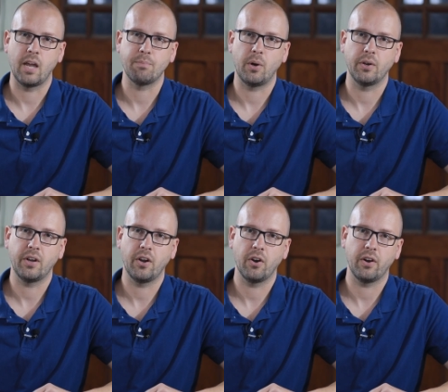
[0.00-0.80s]
clamp on
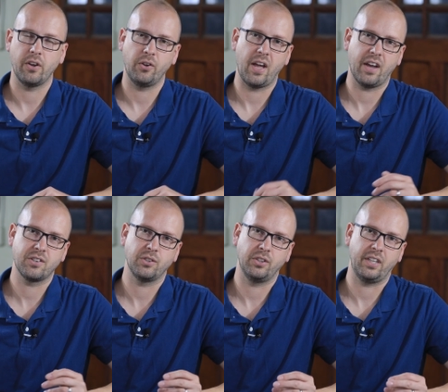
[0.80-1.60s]
here, it'll
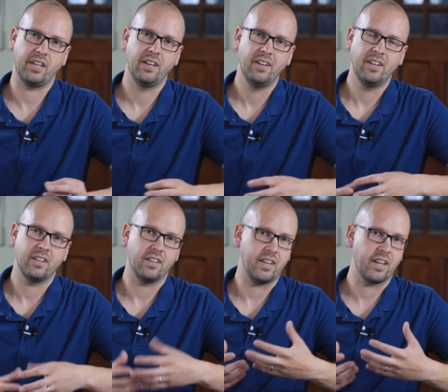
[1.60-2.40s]
actually
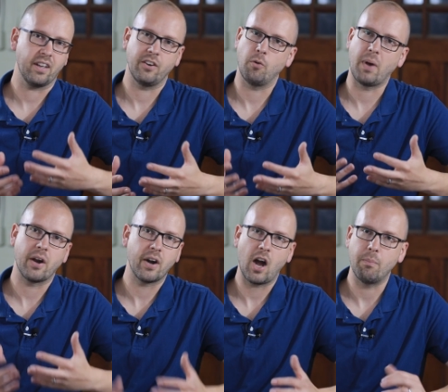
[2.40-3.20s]
leak no
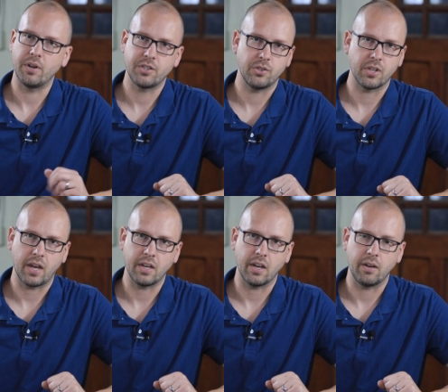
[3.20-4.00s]
matter how much you
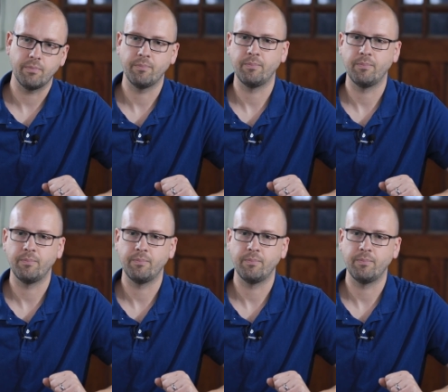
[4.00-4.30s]
tighten it.